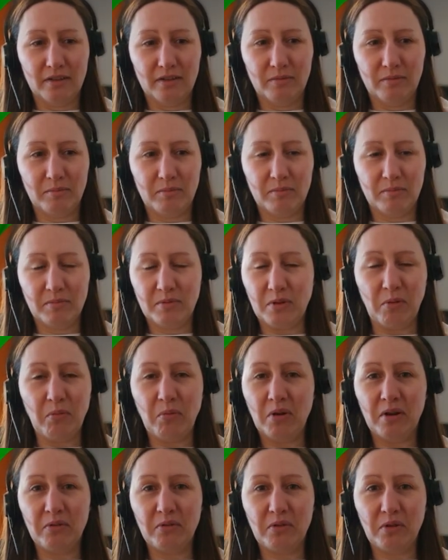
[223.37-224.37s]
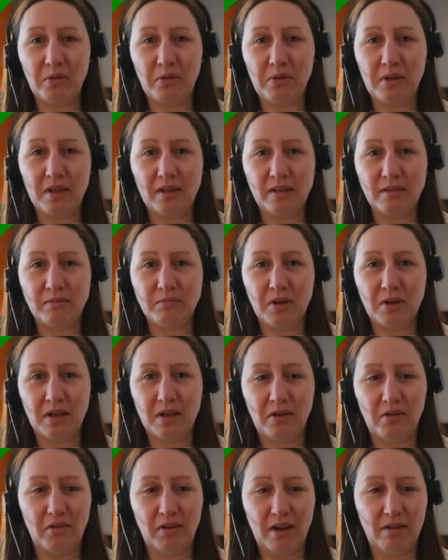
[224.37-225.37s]
so why not do it in my
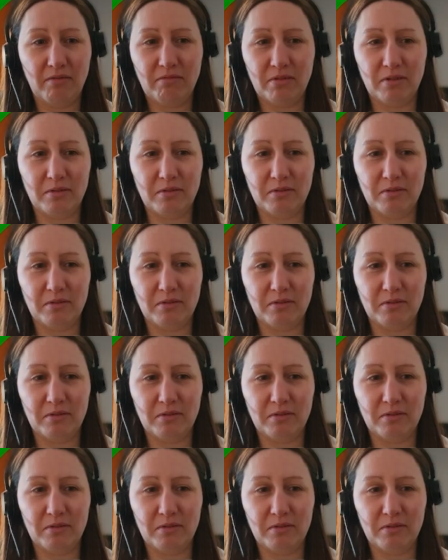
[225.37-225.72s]
own level?